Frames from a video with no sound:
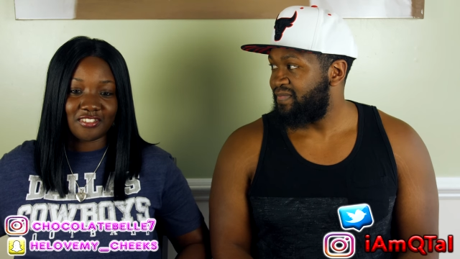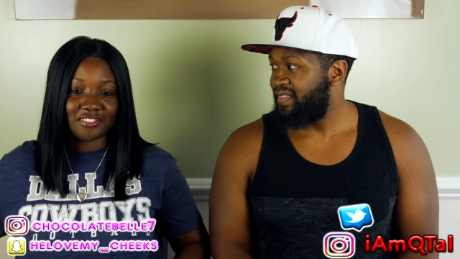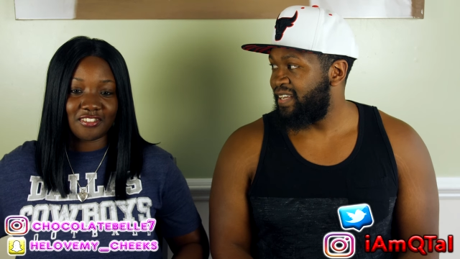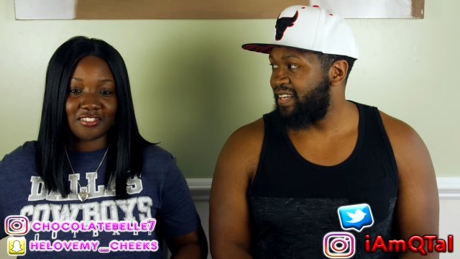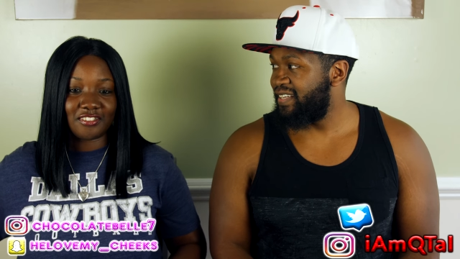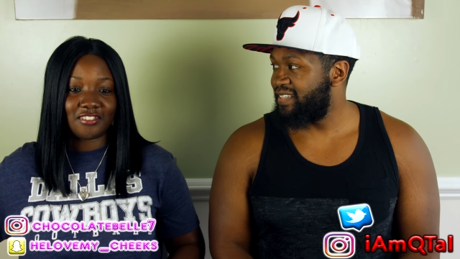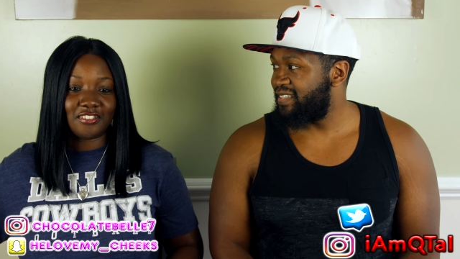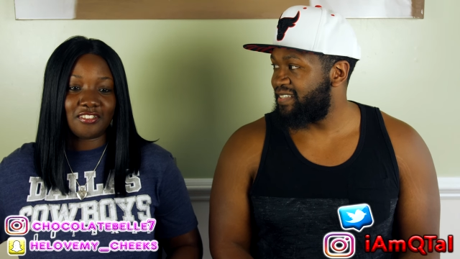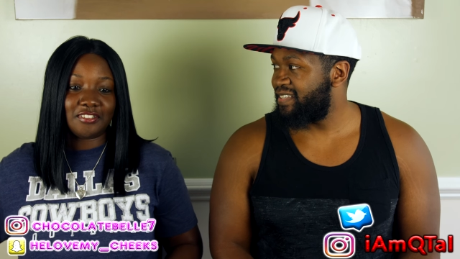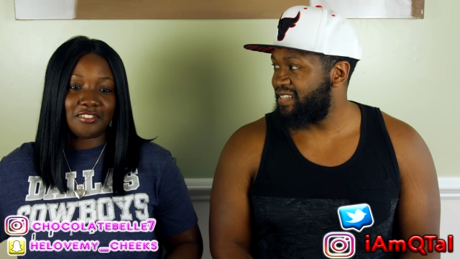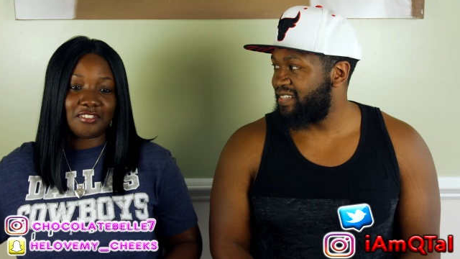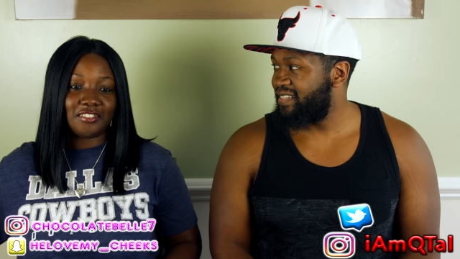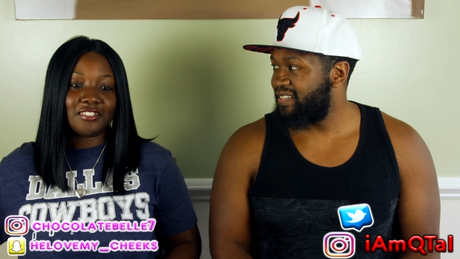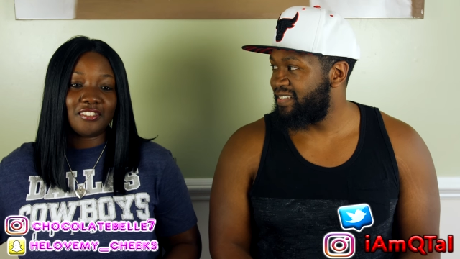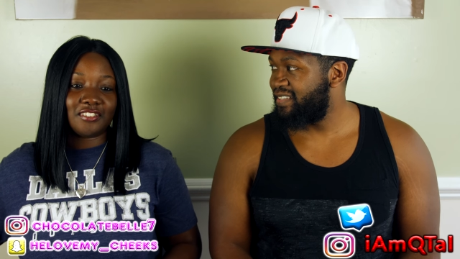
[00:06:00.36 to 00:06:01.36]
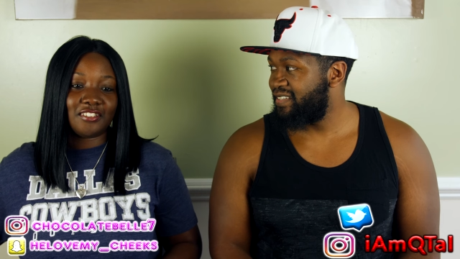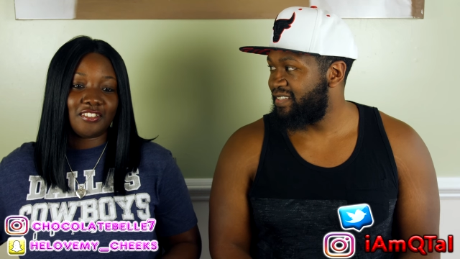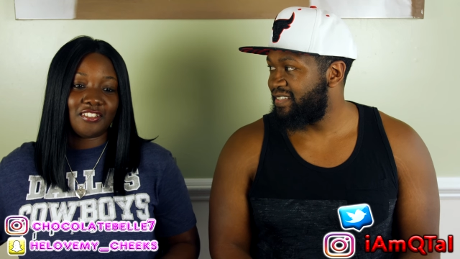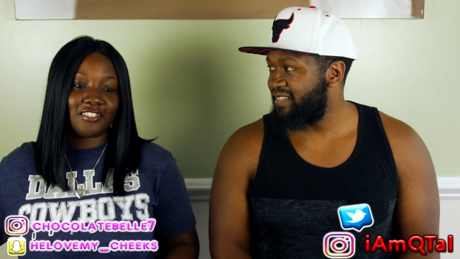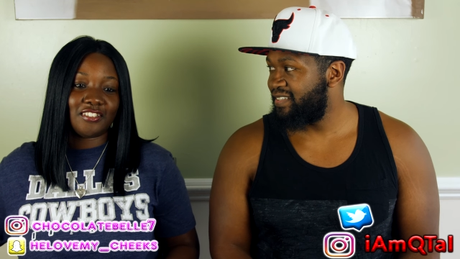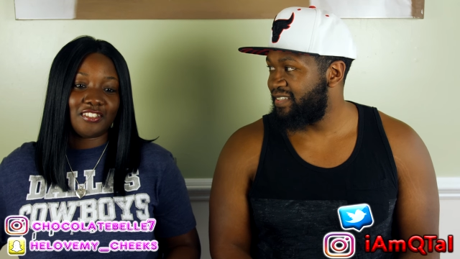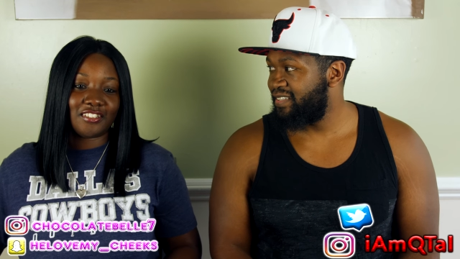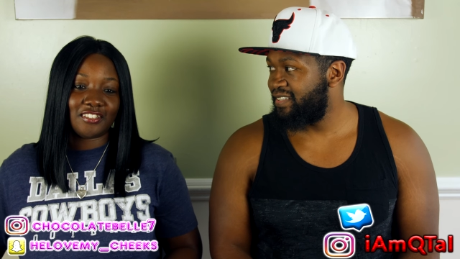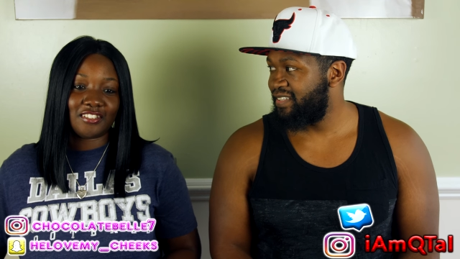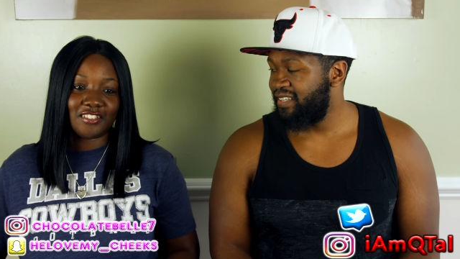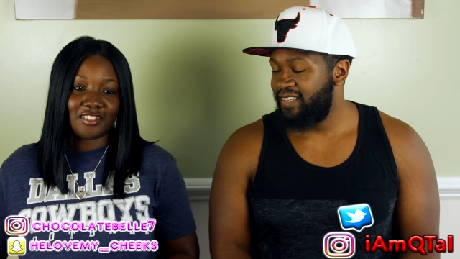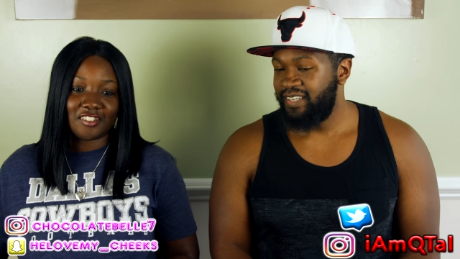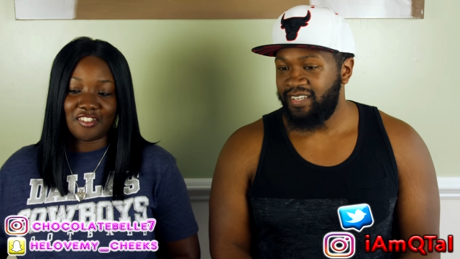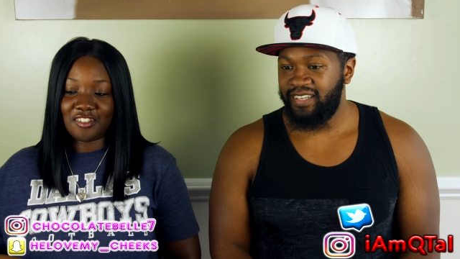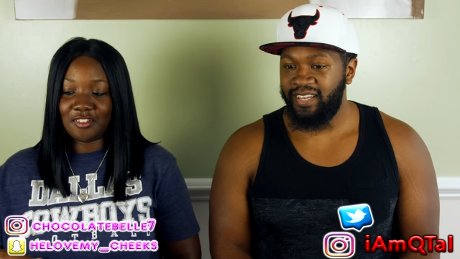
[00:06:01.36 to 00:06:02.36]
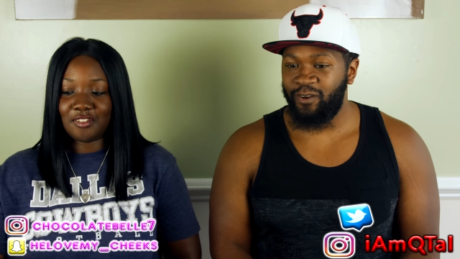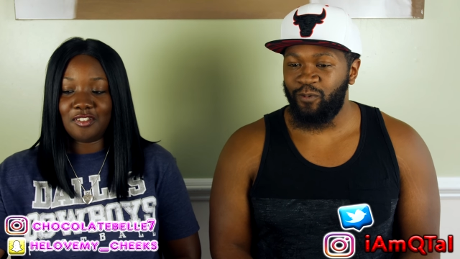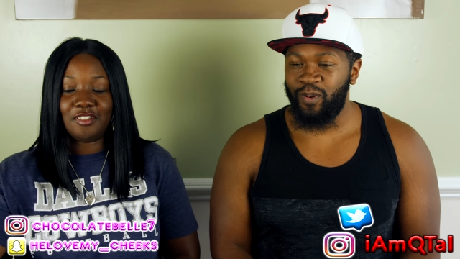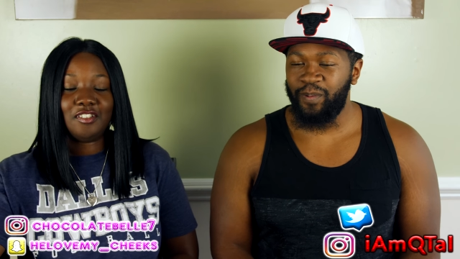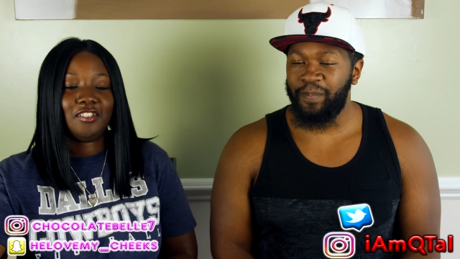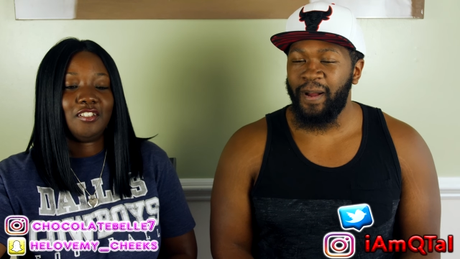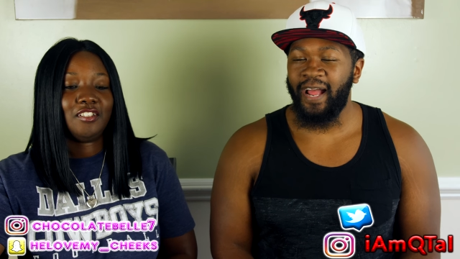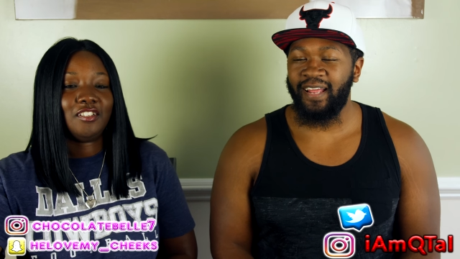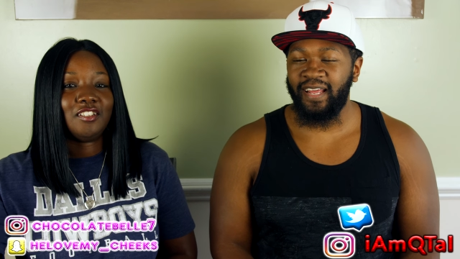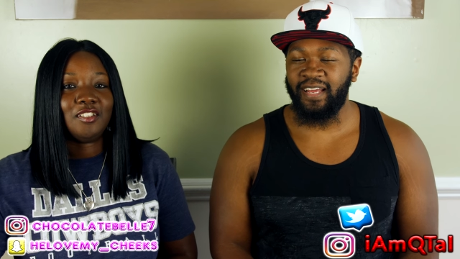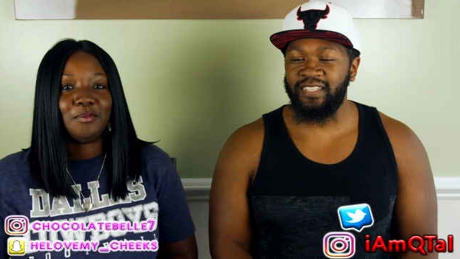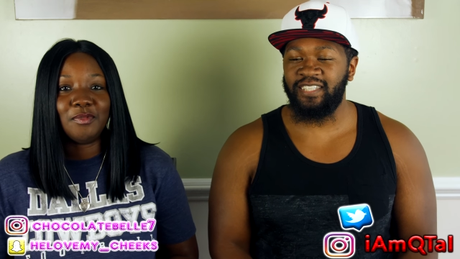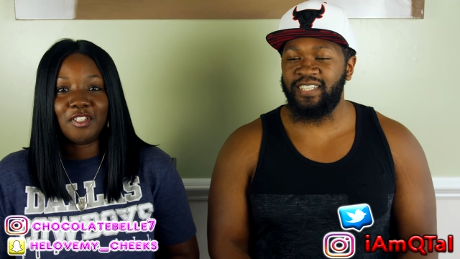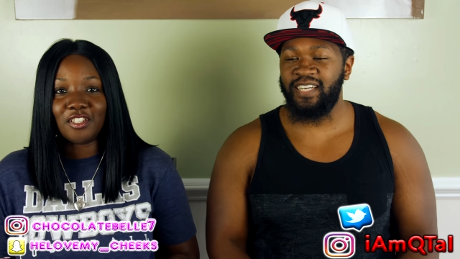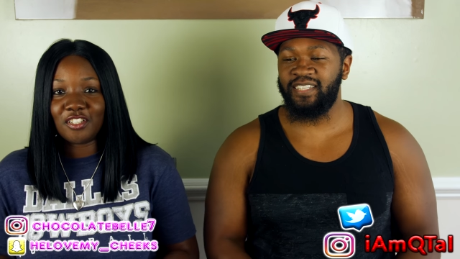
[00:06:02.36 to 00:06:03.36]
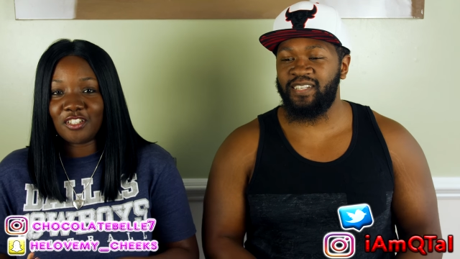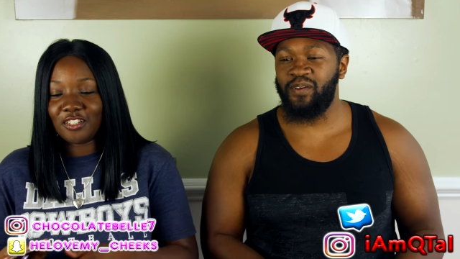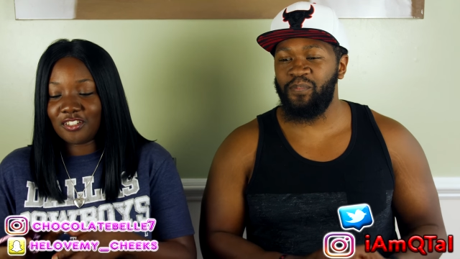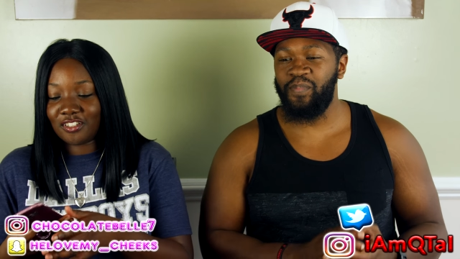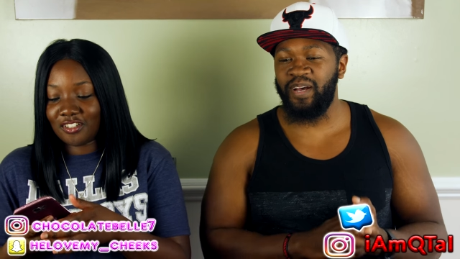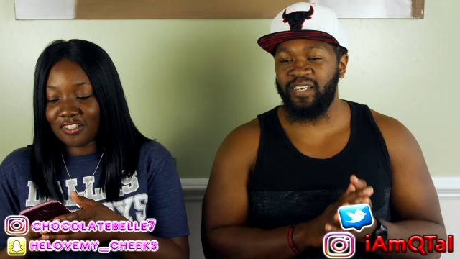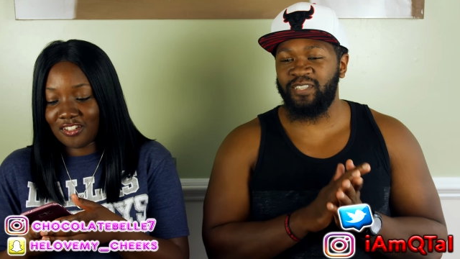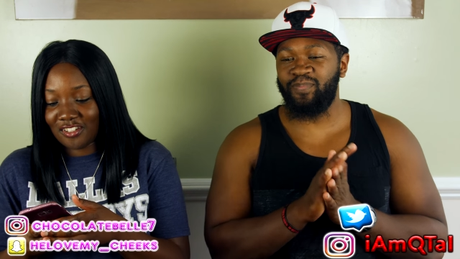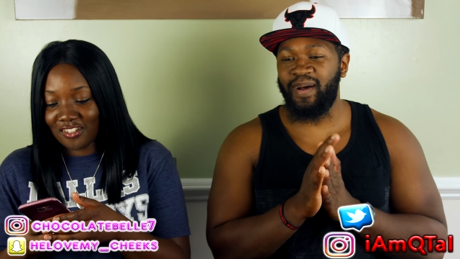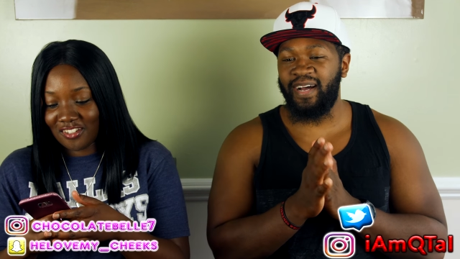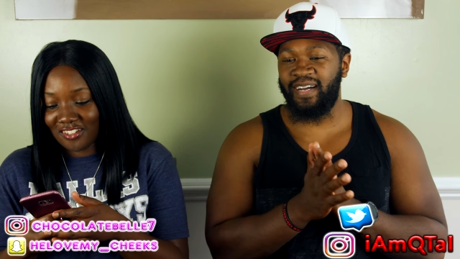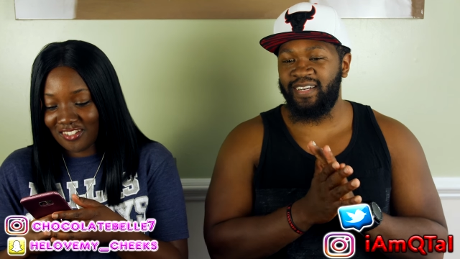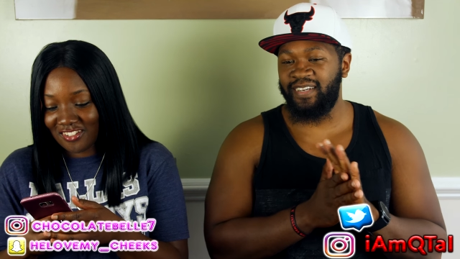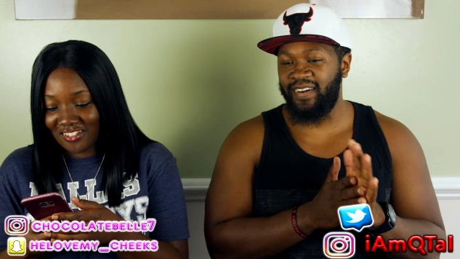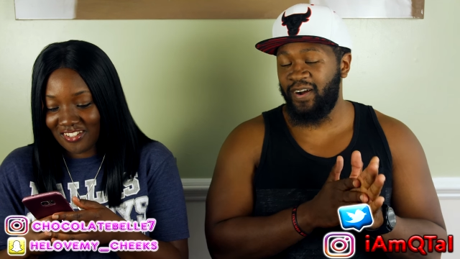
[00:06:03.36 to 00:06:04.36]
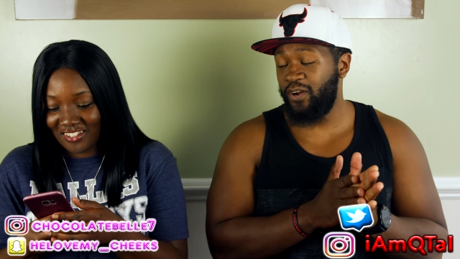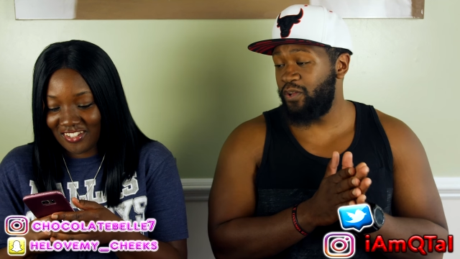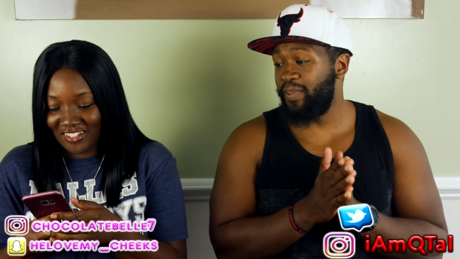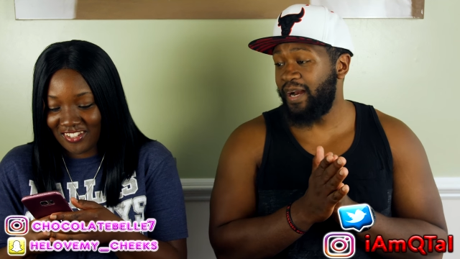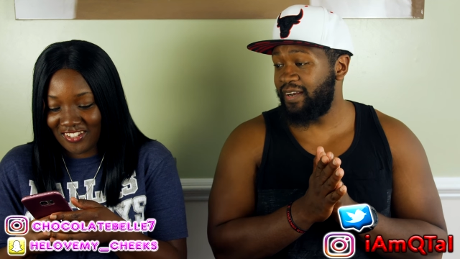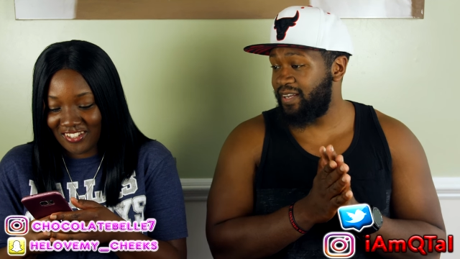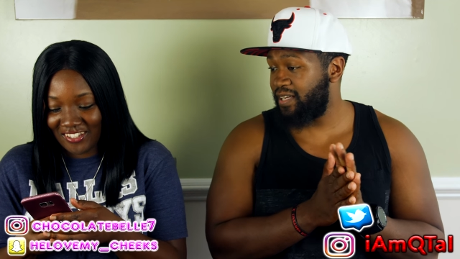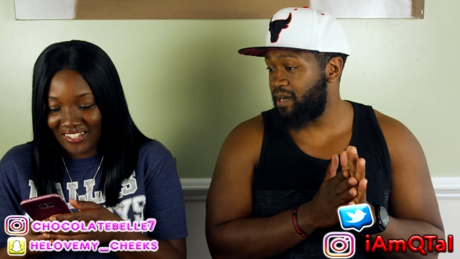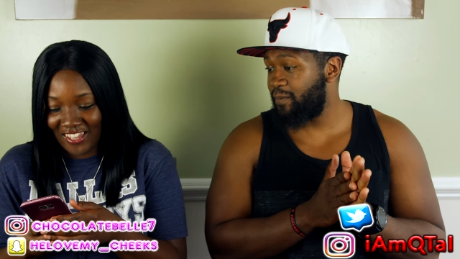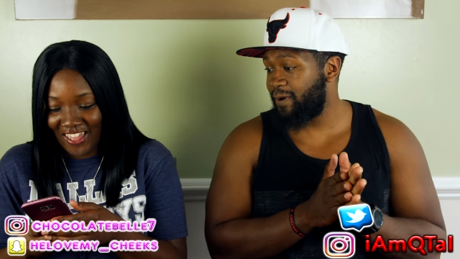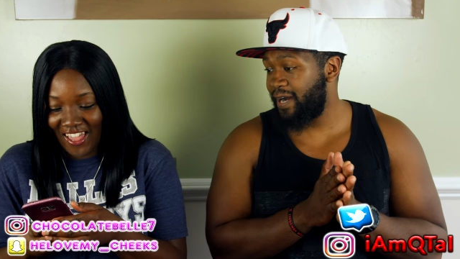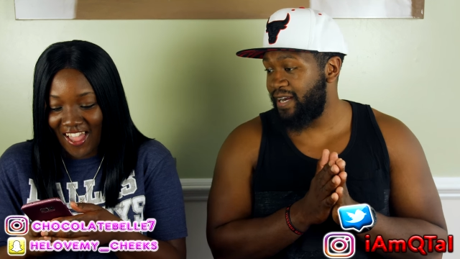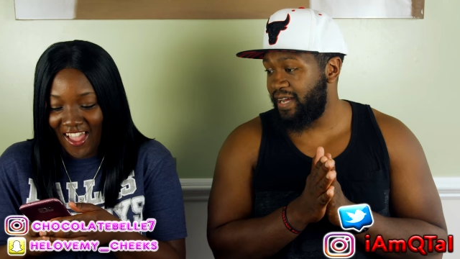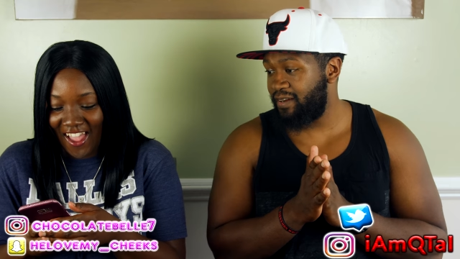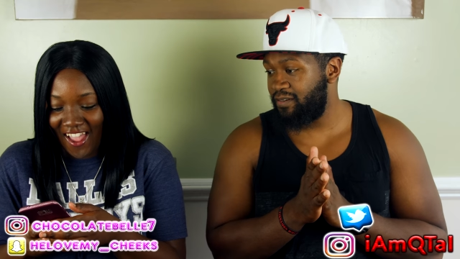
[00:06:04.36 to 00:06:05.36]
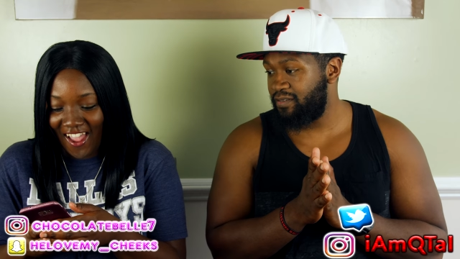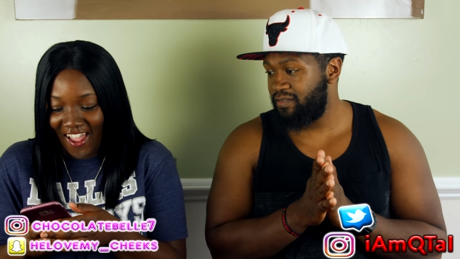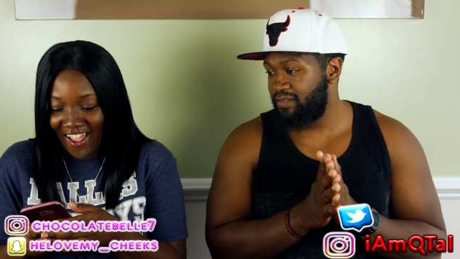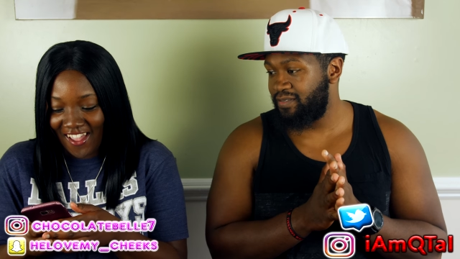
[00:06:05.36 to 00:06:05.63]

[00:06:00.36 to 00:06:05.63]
Speaker 1: Eager to see? Yeah. Yeah, we might have to check something up. else by. Oh, you better look it up right now?